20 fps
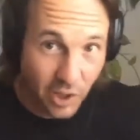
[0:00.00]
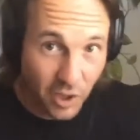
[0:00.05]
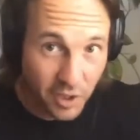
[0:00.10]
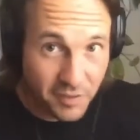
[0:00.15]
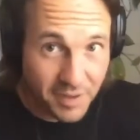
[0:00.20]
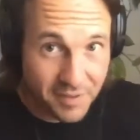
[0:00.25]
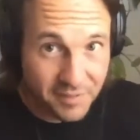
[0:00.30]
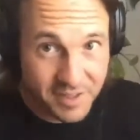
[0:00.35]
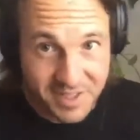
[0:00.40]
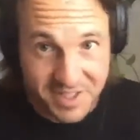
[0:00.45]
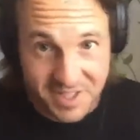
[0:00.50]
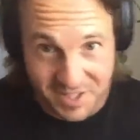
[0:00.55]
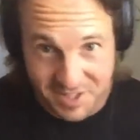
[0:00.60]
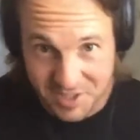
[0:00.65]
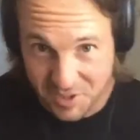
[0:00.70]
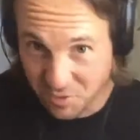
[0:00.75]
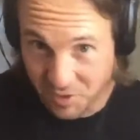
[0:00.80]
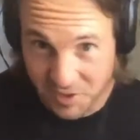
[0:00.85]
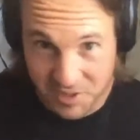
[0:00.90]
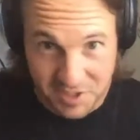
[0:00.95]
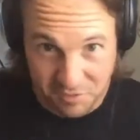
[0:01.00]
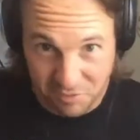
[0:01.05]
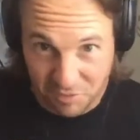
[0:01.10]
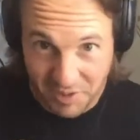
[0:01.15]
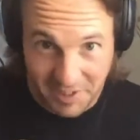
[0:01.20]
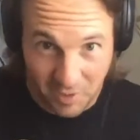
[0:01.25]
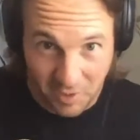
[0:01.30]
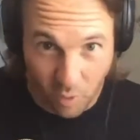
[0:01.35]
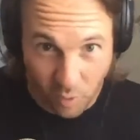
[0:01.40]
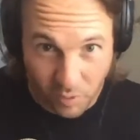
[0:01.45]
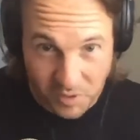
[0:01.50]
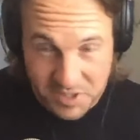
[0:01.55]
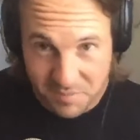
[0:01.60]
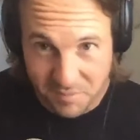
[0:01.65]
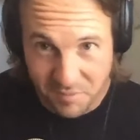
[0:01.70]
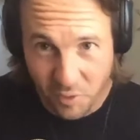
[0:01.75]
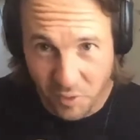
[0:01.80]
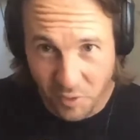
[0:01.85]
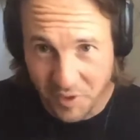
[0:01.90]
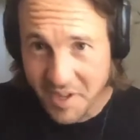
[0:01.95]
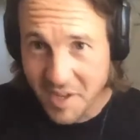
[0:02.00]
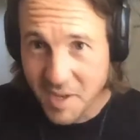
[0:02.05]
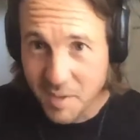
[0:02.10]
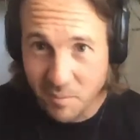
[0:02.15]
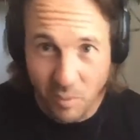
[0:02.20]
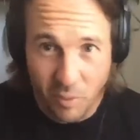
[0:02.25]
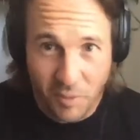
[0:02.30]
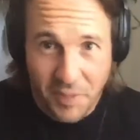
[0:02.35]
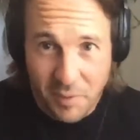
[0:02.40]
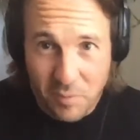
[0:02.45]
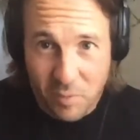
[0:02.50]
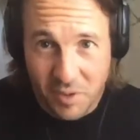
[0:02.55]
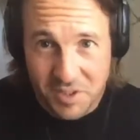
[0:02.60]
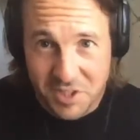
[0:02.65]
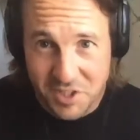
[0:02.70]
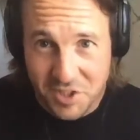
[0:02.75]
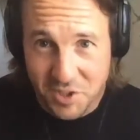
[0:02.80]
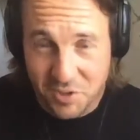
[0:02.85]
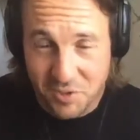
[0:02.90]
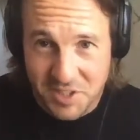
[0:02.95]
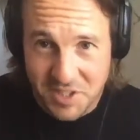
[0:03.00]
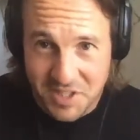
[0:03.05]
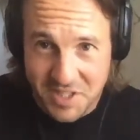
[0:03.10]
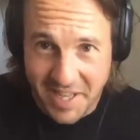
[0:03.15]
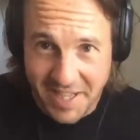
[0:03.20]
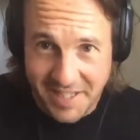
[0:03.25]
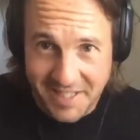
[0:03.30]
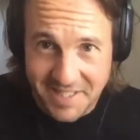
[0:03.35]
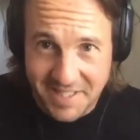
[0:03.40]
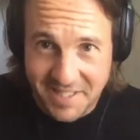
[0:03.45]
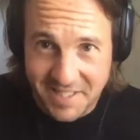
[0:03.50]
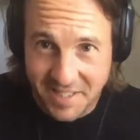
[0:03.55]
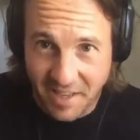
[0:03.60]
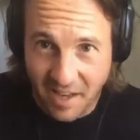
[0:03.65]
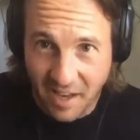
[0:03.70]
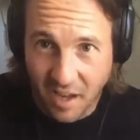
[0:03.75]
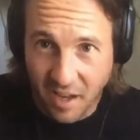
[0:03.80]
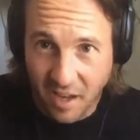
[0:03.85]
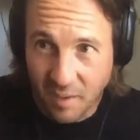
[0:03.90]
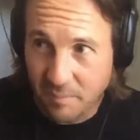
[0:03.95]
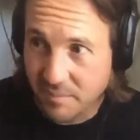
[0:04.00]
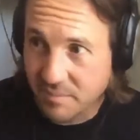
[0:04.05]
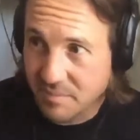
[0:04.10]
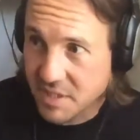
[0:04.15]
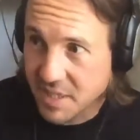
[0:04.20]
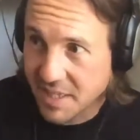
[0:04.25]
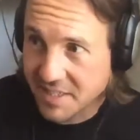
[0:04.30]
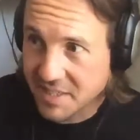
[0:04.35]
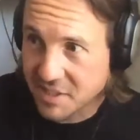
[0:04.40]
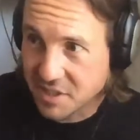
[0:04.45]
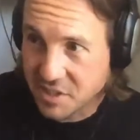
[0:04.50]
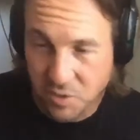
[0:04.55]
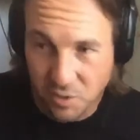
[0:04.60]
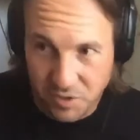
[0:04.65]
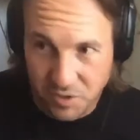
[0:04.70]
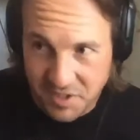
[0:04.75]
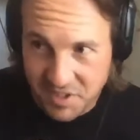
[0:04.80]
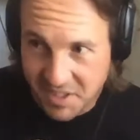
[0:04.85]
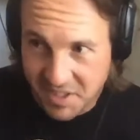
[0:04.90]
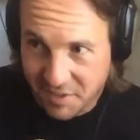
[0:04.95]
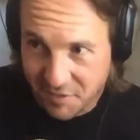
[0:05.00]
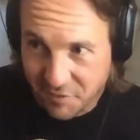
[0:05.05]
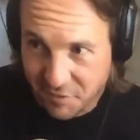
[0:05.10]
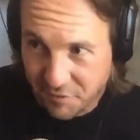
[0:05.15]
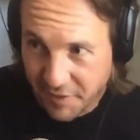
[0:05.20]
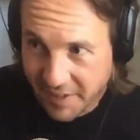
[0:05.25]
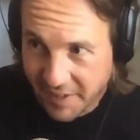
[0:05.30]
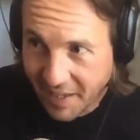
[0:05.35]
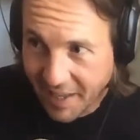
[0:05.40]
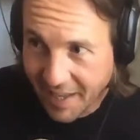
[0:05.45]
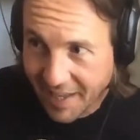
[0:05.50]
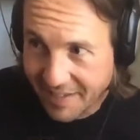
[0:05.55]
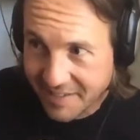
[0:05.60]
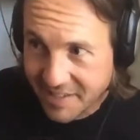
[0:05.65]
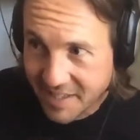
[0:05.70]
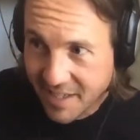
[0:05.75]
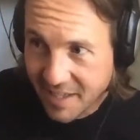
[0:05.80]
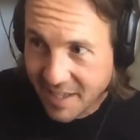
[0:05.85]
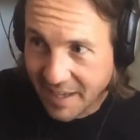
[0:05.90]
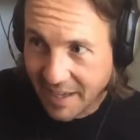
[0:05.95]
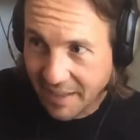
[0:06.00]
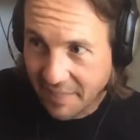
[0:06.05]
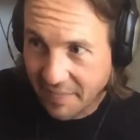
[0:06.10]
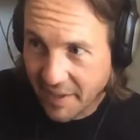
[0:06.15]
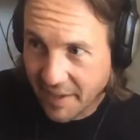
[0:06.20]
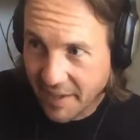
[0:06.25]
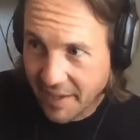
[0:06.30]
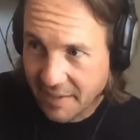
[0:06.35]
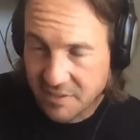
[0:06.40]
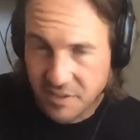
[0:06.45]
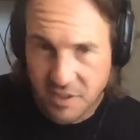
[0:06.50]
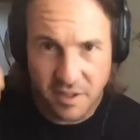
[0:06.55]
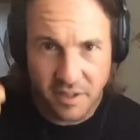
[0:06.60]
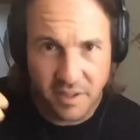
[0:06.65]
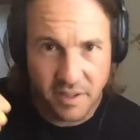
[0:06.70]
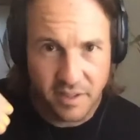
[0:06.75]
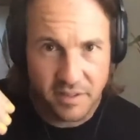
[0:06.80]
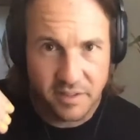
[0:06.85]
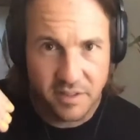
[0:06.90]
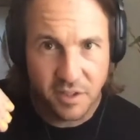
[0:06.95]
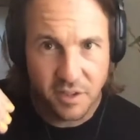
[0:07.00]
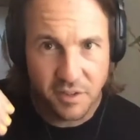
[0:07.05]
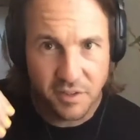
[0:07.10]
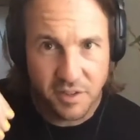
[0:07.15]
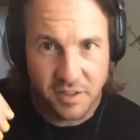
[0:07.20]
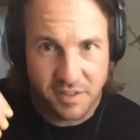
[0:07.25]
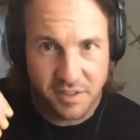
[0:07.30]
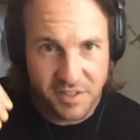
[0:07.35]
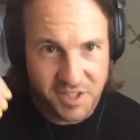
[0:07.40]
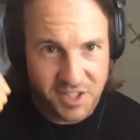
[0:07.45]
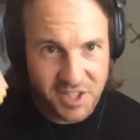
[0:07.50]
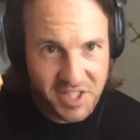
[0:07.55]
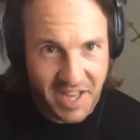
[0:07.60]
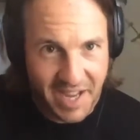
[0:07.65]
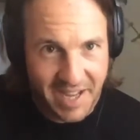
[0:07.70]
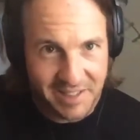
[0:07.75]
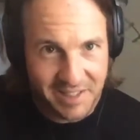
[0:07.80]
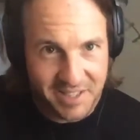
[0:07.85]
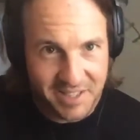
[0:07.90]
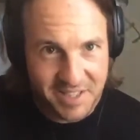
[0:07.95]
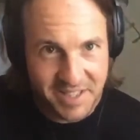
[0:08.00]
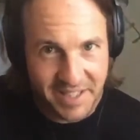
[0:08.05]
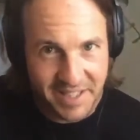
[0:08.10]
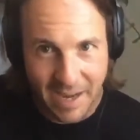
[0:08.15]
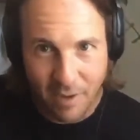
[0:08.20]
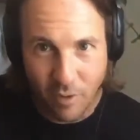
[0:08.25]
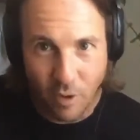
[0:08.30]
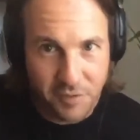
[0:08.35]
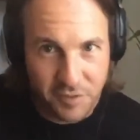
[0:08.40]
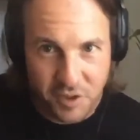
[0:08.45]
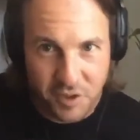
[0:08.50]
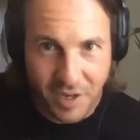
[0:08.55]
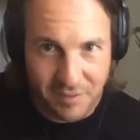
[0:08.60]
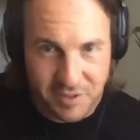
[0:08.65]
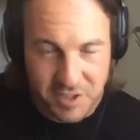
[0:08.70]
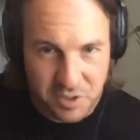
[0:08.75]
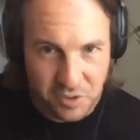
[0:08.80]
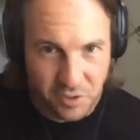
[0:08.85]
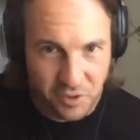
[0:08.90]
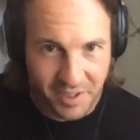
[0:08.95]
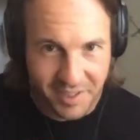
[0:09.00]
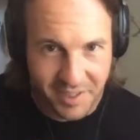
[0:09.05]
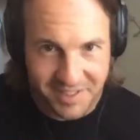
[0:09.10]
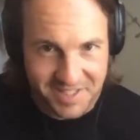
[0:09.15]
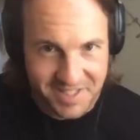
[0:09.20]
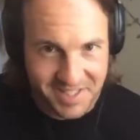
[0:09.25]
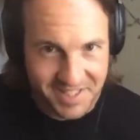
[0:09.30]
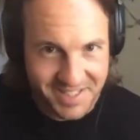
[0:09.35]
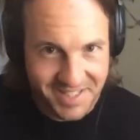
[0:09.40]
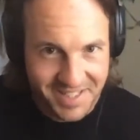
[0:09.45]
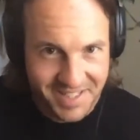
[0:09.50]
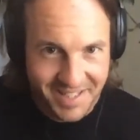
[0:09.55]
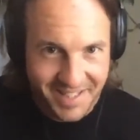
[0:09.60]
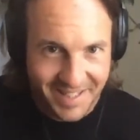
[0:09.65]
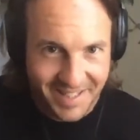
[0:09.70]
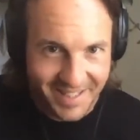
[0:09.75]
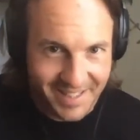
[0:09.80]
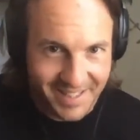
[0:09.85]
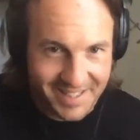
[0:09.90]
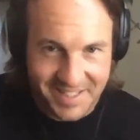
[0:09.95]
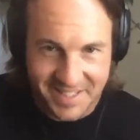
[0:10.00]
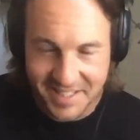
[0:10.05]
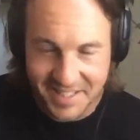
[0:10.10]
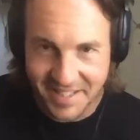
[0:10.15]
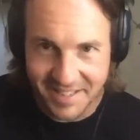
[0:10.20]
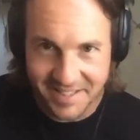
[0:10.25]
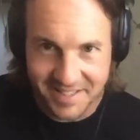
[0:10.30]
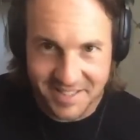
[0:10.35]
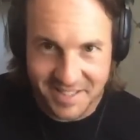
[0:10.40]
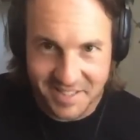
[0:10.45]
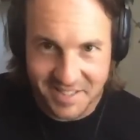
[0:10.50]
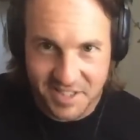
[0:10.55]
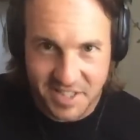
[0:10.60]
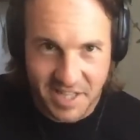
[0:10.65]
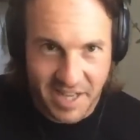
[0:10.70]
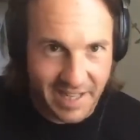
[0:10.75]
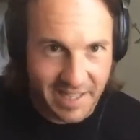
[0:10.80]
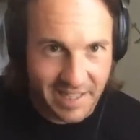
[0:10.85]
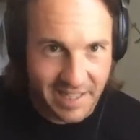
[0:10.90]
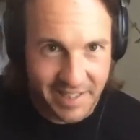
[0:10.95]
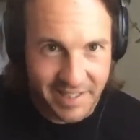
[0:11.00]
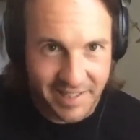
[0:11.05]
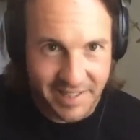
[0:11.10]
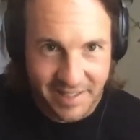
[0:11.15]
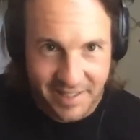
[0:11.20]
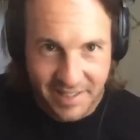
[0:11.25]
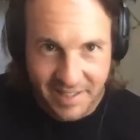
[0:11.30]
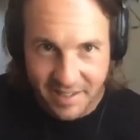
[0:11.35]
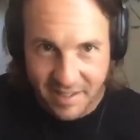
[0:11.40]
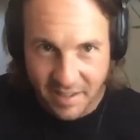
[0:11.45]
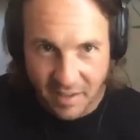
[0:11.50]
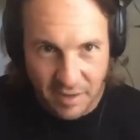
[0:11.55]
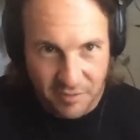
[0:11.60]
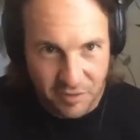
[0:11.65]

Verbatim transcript: A lot of evidence that saunas are really awesome for you. But what they wanted to do is test um, test saunas in Finland, and they had the you know the the scale that said how often do you have a sauna? Is it is it daily?